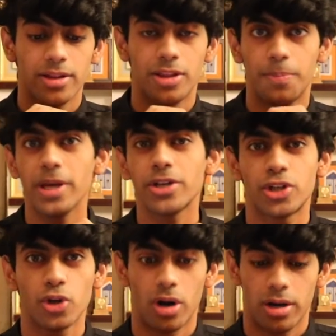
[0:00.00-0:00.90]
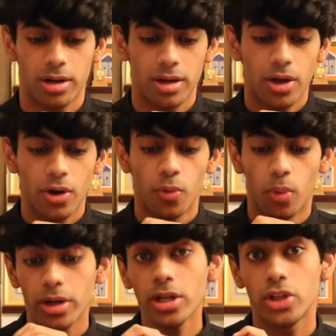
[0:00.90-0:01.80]
The Big Short.
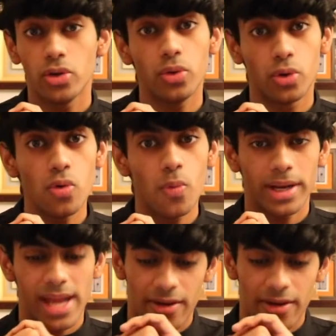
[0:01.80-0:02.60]
What do you do when